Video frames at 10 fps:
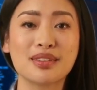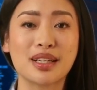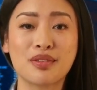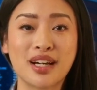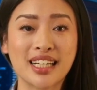
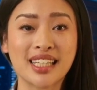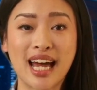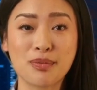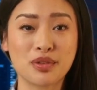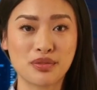Affected
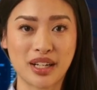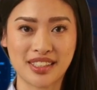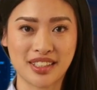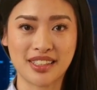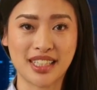Apple
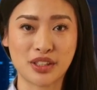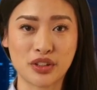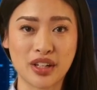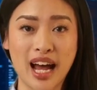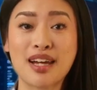devices
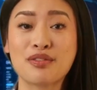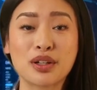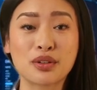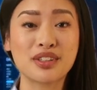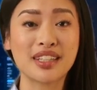include
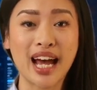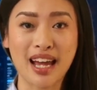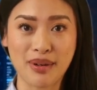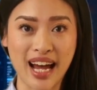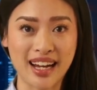iPhones,
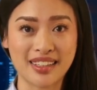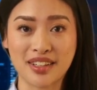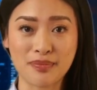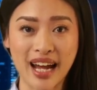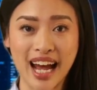iPads,
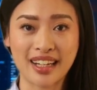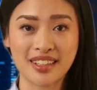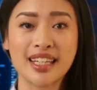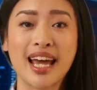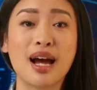
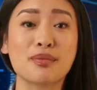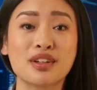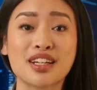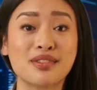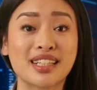Macs, Apple
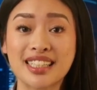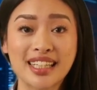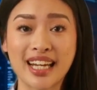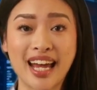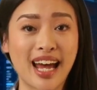TV,
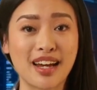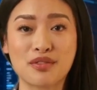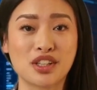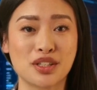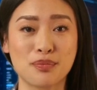and
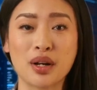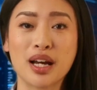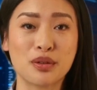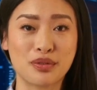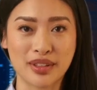Vision
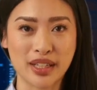Pro,